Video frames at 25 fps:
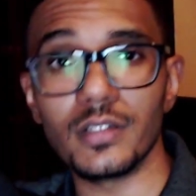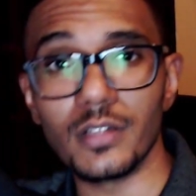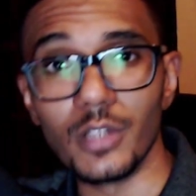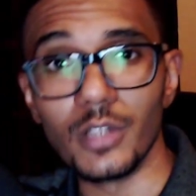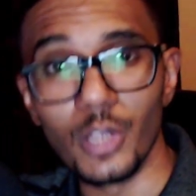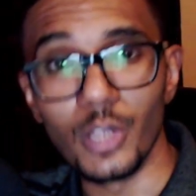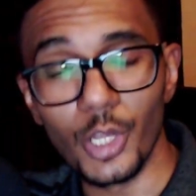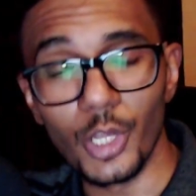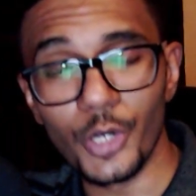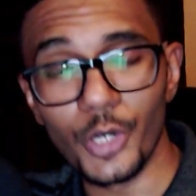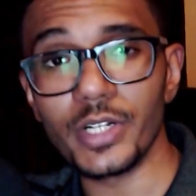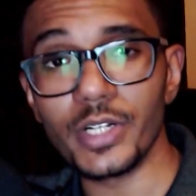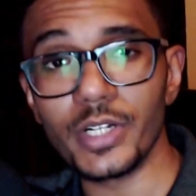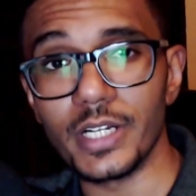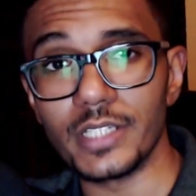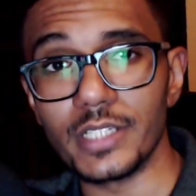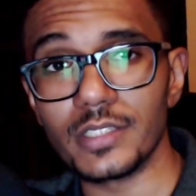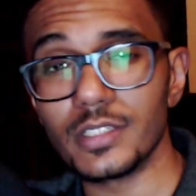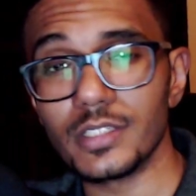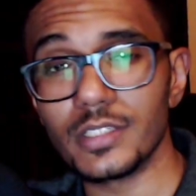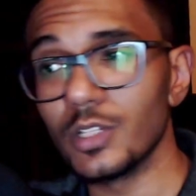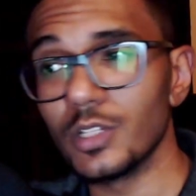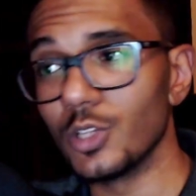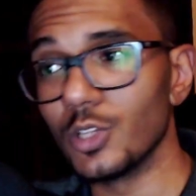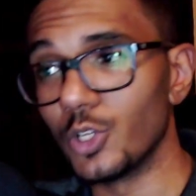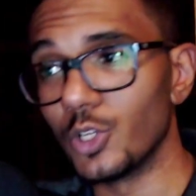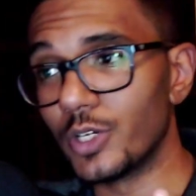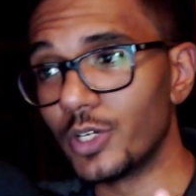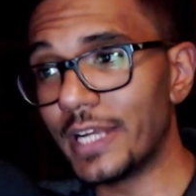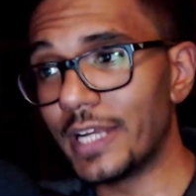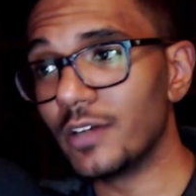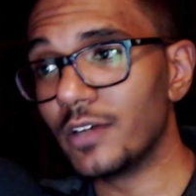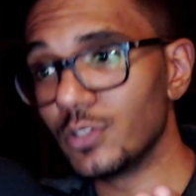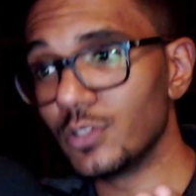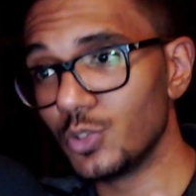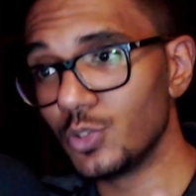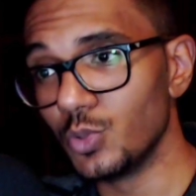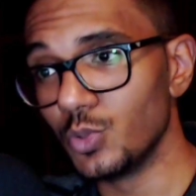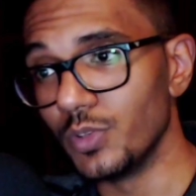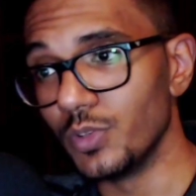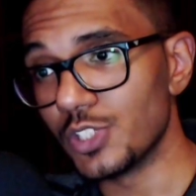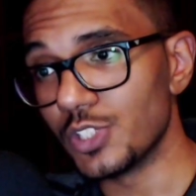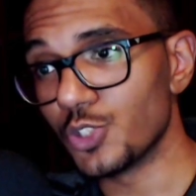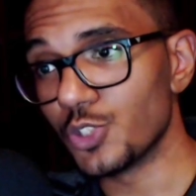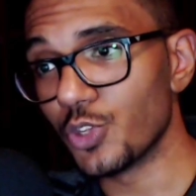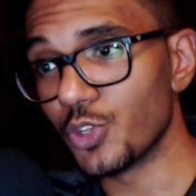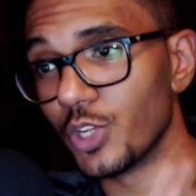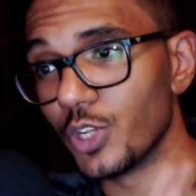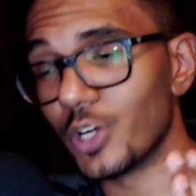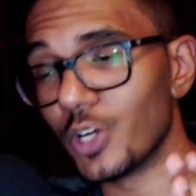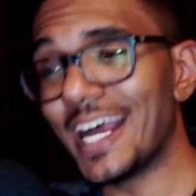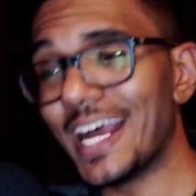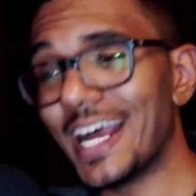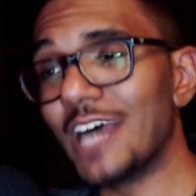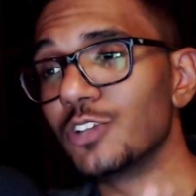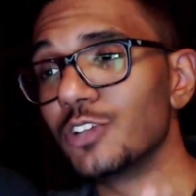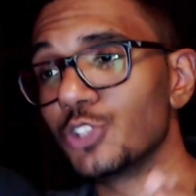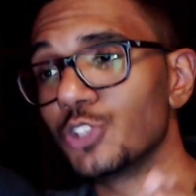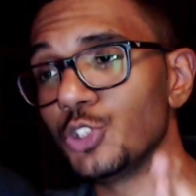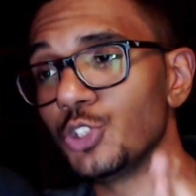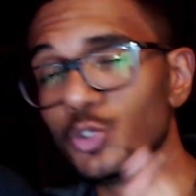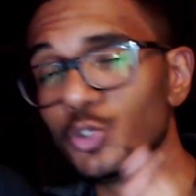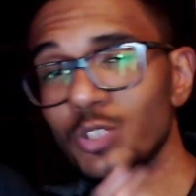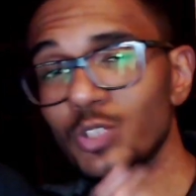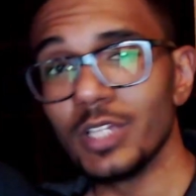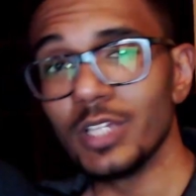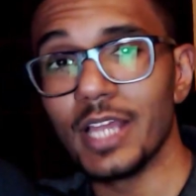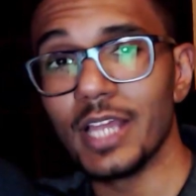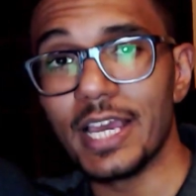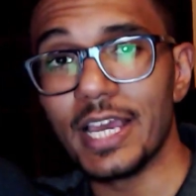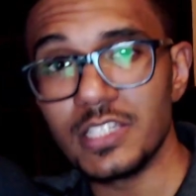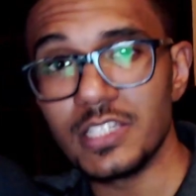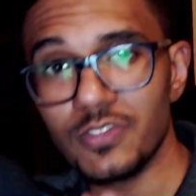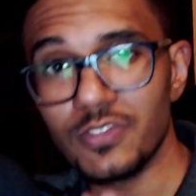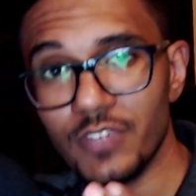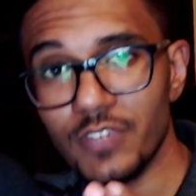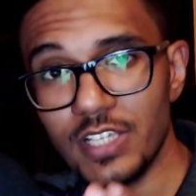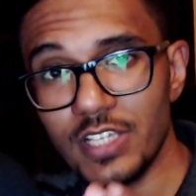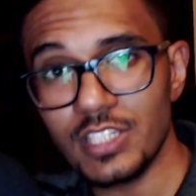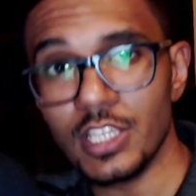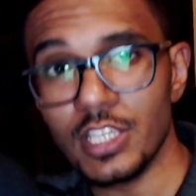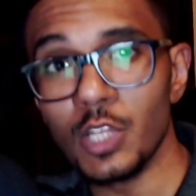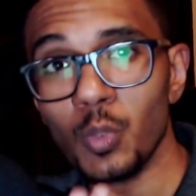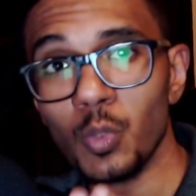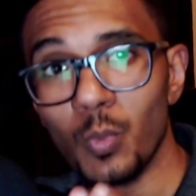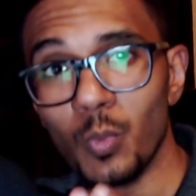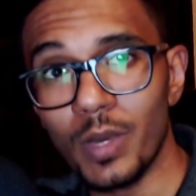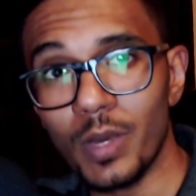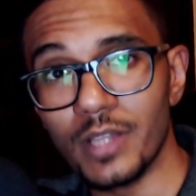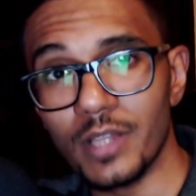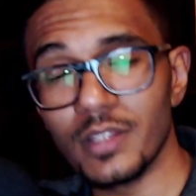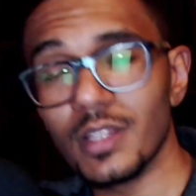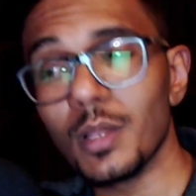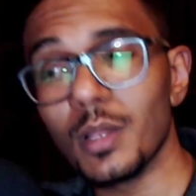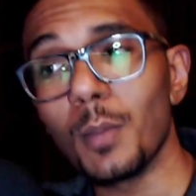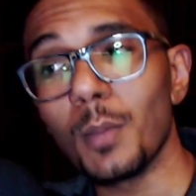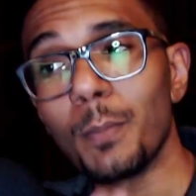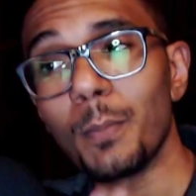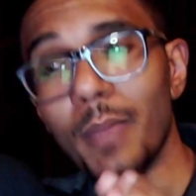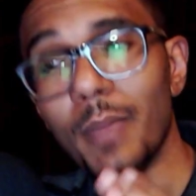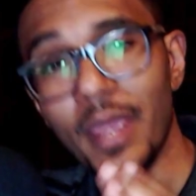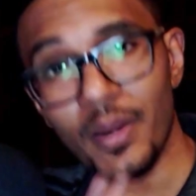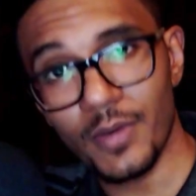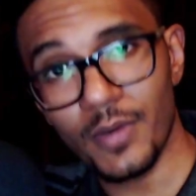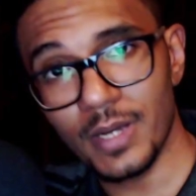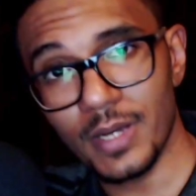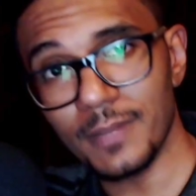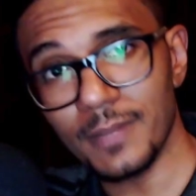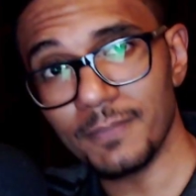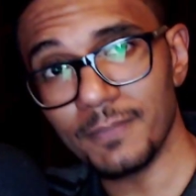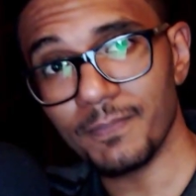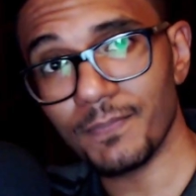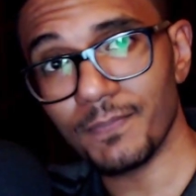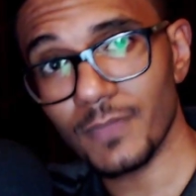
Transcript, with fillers: learn it, learn how to do this, learn how to utilize vSkill 1, the parry.